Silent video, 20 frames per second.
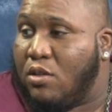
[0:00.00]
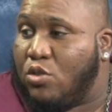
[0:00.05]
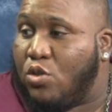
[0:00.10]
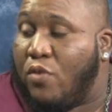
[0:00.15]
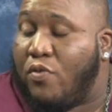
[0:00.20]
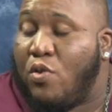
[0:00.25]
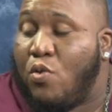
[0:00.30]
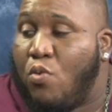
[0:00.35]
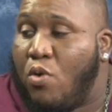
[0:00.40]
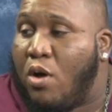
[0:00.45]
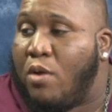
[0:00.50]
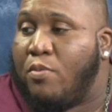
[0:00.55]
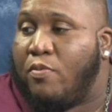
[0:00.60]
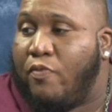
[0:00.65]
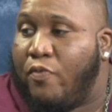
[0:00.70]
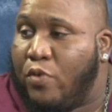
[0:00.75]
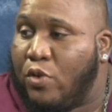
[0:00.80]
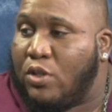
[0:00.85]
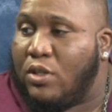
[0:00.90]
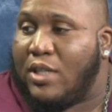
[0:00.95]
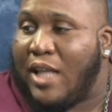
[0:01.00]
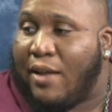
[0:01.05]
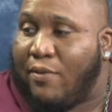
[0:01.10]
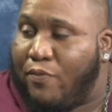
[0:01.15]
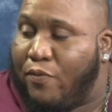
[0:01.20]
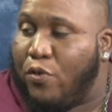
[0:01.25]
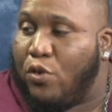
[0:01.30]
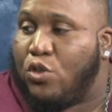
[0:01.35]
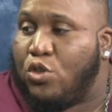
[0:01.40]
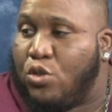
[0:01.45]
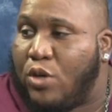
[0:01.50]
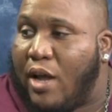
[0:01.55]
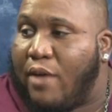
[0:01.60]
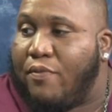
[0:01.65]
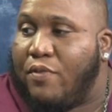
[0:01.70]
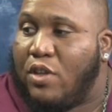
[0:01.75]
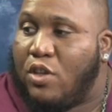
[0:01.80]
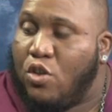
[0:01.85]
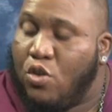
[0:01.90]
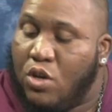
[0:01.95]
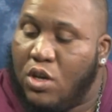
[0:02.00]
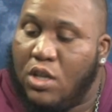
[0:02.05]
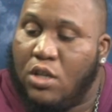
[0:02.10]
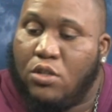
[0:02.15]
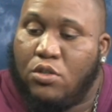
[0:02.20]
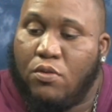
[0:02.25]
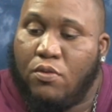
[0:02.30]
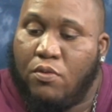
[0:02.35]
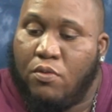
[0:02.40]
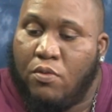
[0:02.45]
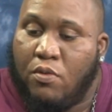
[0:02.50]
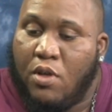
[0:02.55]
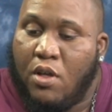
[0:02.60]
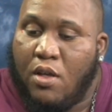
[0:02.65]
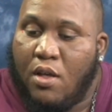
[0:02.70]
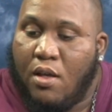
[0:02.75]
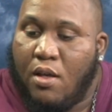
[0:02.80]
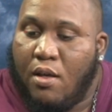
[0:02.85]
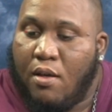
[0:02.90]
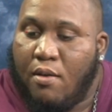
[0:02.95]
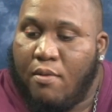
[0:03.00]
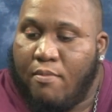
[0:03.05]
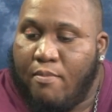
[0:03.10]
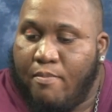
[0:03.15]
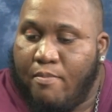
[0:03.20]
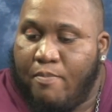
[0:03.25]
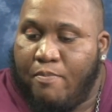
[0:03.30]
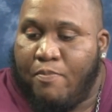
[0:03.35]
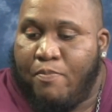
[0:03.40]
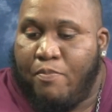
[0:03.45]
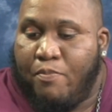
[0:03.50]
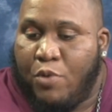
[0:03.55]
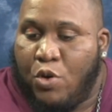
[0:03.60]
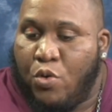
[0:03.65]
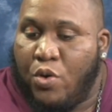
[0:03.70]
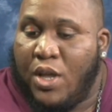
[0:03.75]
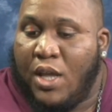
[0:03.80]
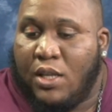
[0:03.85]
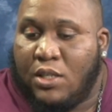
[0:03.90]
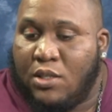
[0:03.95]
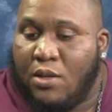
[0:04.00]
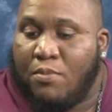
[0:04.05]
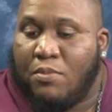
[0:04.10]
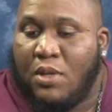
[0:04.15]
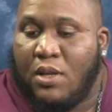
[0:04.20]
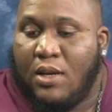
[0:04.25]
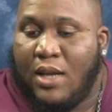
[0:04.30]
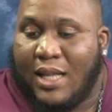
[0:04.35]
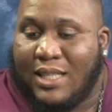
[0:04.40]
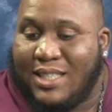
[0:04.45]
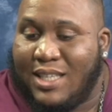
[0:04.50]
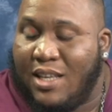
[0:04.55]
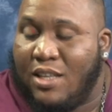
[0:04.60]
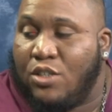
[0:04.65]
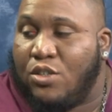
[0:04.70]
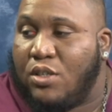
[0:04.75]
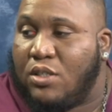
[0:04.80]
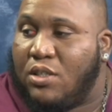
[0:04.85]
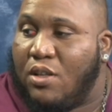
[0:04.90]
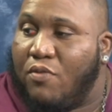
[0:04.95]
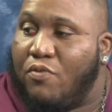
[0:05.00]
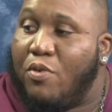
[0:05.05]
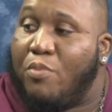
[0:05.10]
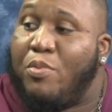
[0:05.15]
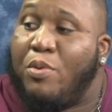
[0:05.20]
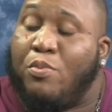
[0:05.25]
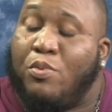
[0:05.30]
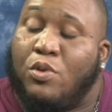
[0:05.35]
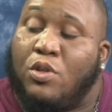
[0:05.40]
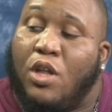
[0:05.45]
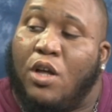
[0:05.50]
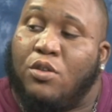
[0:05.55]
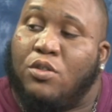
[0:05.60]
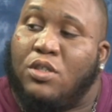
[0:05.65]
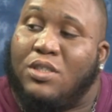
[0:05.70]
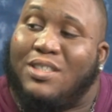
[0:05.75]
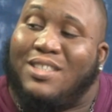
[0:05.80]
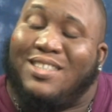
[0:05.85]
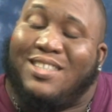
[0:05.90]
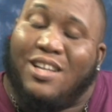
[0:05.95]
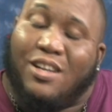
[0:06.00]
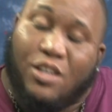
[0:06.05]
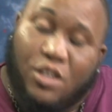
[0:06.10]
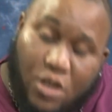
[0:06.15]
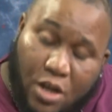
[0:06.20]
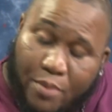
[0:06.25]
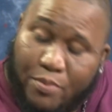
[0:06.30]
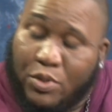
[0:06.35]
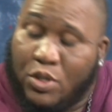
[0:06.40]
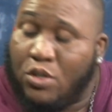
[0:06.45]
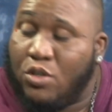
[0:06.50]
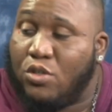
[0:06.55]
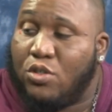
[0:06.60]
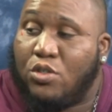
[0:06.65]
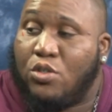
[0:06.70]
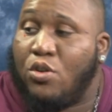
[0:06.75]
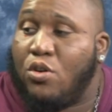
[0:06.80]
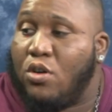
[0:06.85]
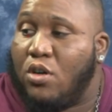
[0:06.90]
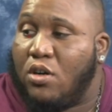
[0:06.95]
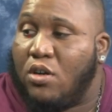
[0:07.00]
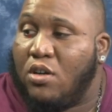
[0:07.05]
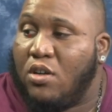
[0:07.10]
So if you want that foot traffic, you need to create something that's interesting for people now to still come to your store.